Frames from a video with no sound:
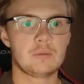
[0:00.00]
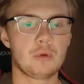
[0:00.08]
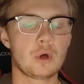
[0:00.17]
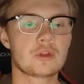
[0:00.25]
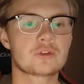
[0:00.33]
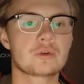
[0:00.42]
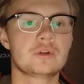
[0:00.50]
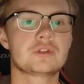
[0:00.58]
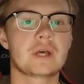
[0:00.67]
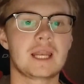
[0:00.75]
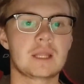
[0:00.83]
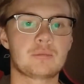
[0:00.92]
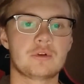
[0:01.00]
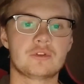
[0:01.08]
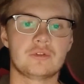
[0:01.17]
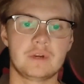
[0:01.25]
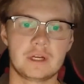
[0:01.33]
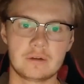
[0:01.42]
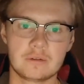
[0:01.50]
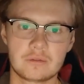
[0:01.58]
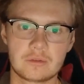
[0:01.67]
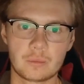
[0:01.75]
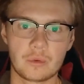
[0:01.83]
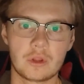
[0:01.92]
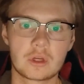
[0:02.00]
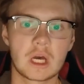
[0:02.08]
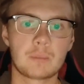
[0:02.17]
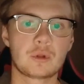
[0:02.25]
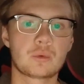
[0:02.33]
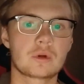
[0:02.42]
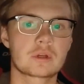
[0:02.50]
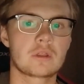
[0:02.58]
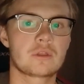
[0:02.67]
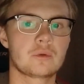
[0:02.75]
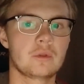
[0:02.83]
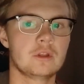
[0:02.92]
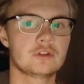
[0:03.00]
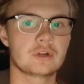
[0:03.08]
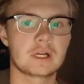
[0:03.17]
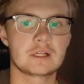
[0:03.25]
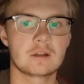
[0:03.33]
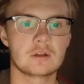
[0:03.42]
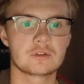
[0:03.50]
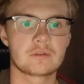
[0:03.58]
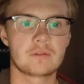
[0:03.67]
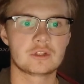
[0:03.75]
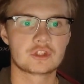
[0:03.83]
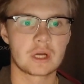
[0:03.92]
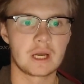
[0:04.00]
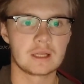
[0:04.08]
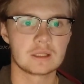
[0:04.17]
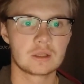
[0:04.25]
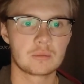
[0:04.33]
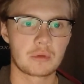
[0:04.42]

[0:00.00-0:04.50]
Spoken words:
Both stories highlight perseverance, with the couple working through the tragic loss of their child,